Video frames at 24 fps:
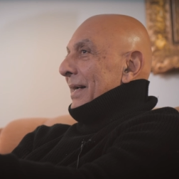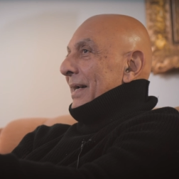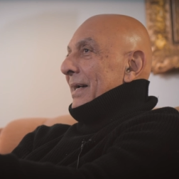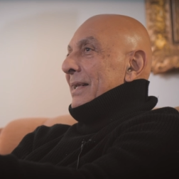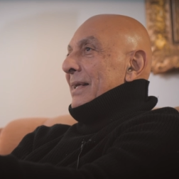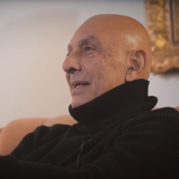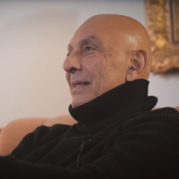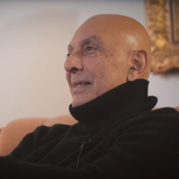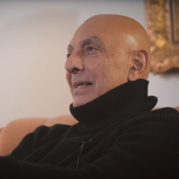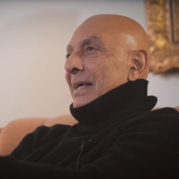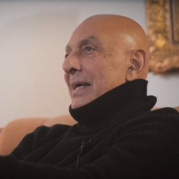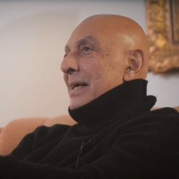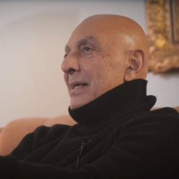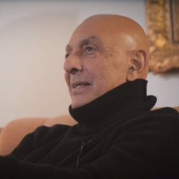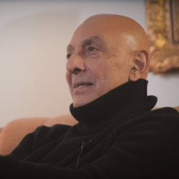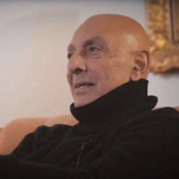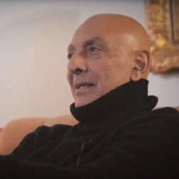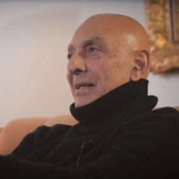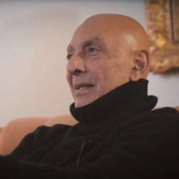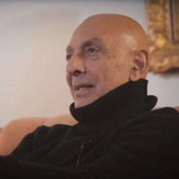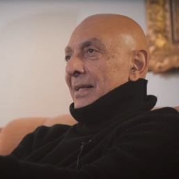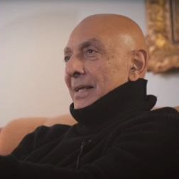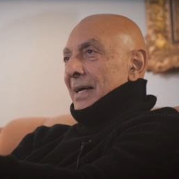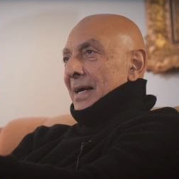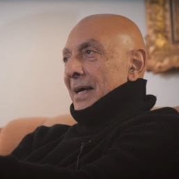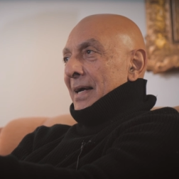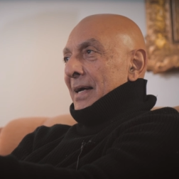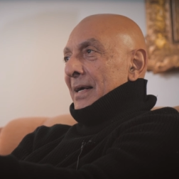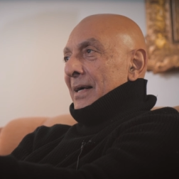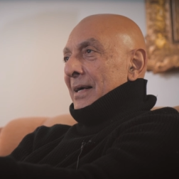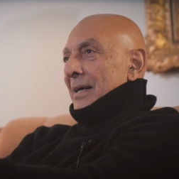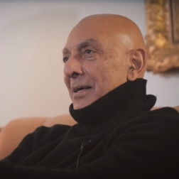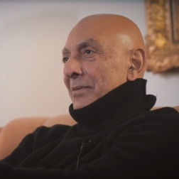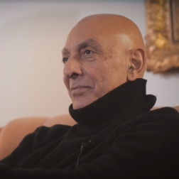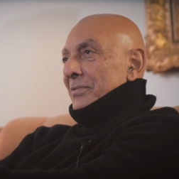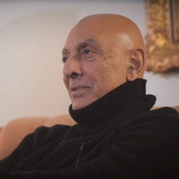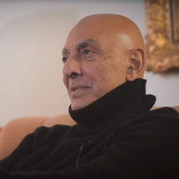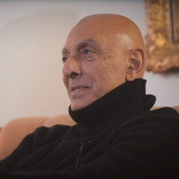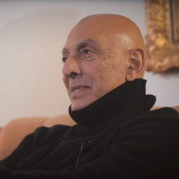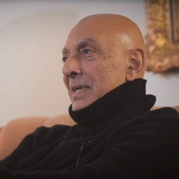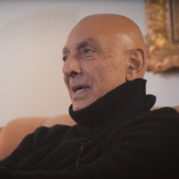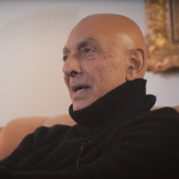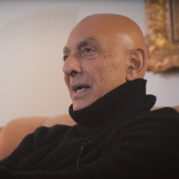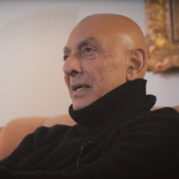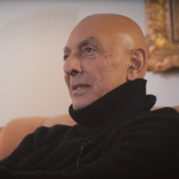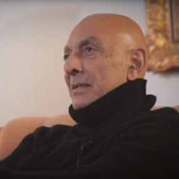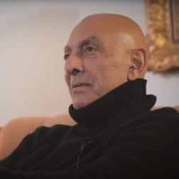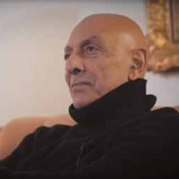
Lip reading: And at the end of the day, I have to say